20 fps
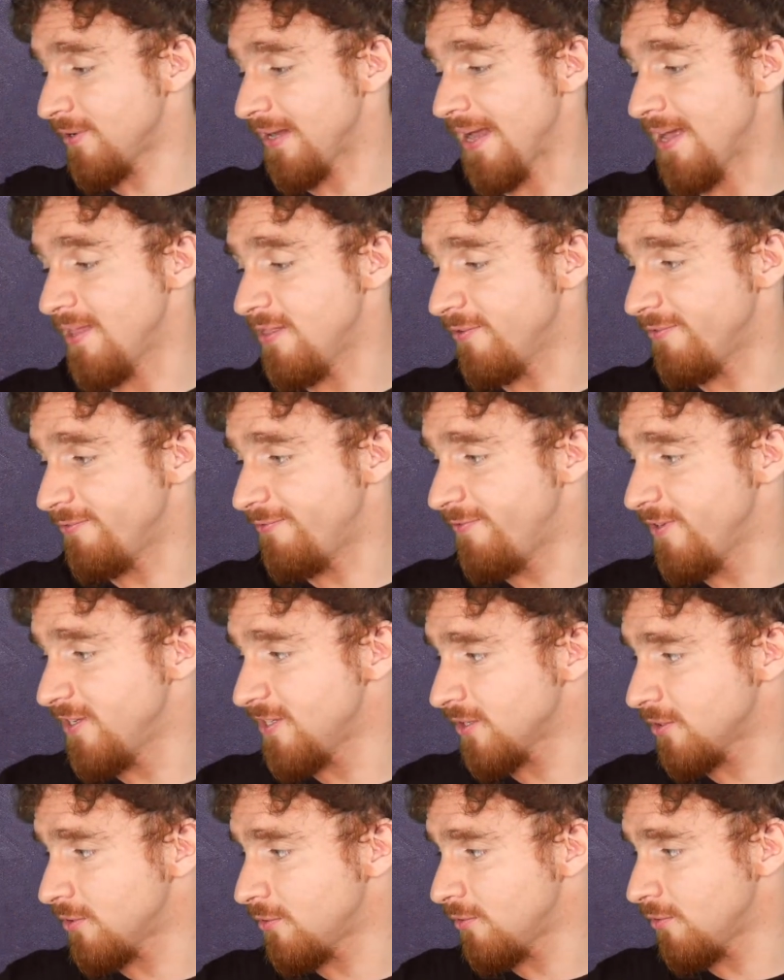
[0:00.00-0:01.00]
okay? The
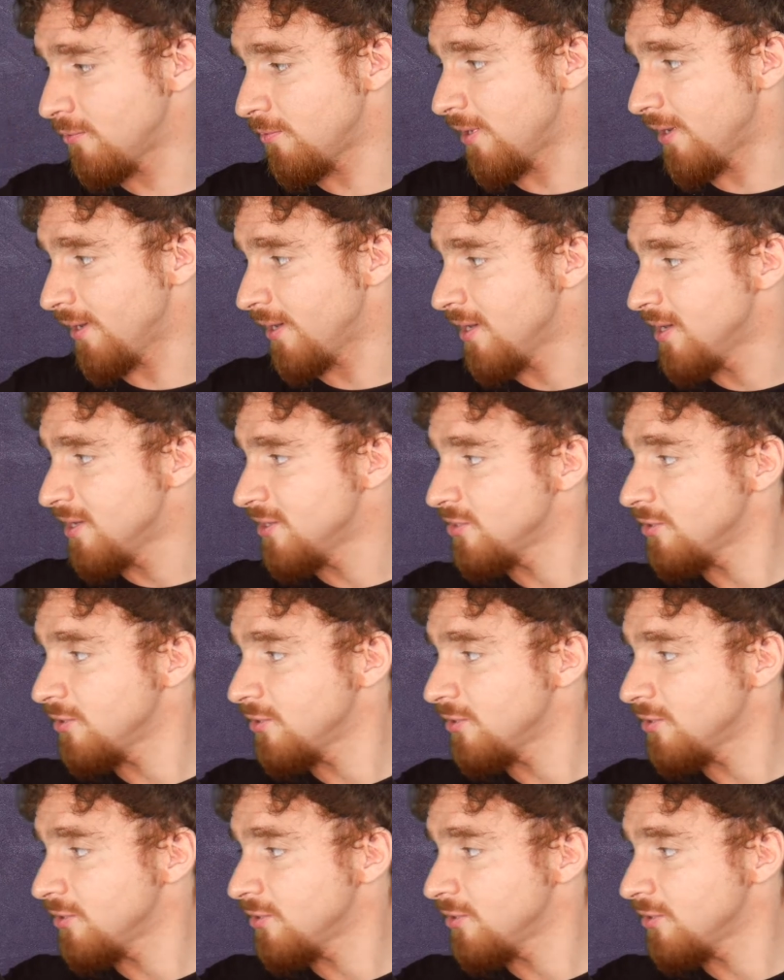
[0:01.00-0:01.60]
physical one.